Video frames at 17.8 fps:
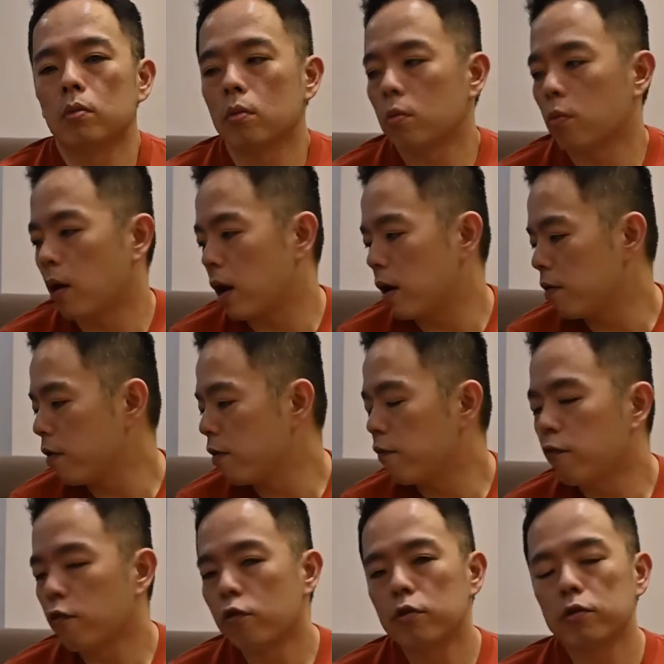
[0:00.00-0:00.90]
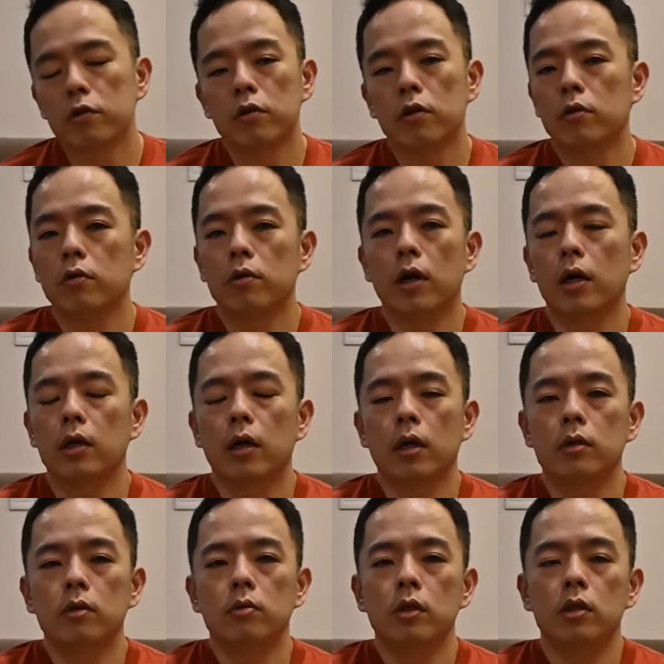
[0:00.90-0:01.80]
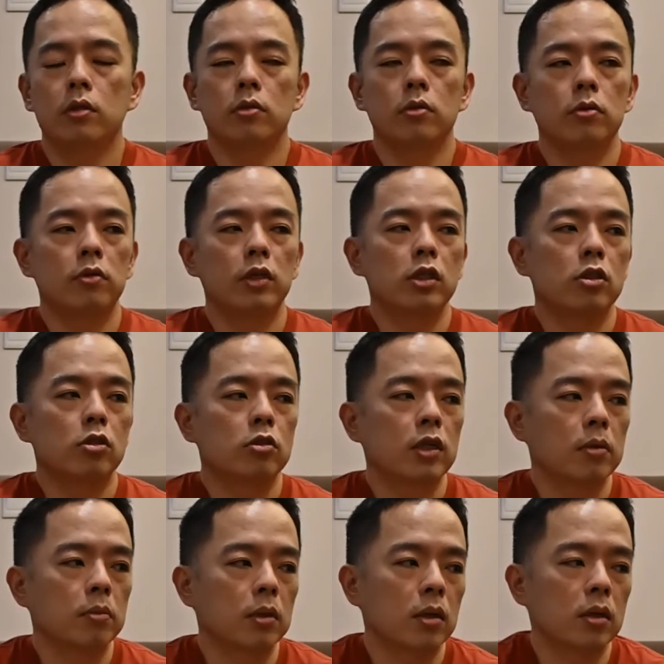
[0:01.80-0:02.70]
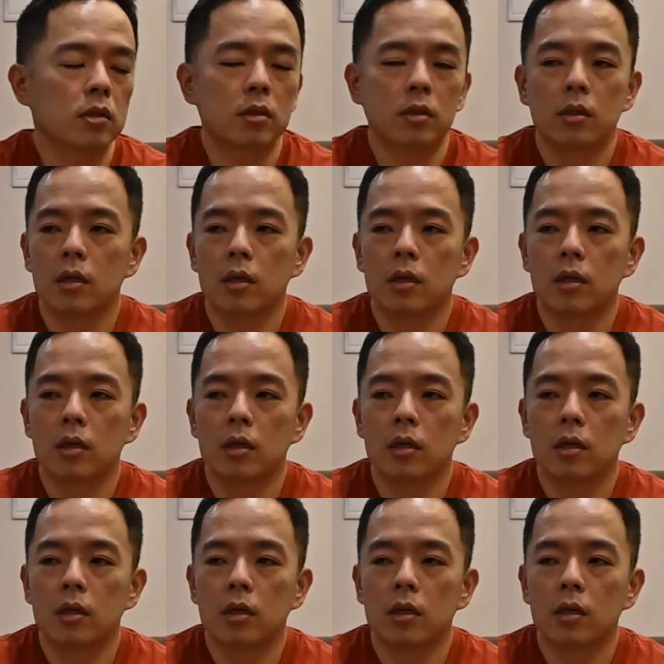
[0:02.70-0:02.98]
whatever food, I don't need to restrict, because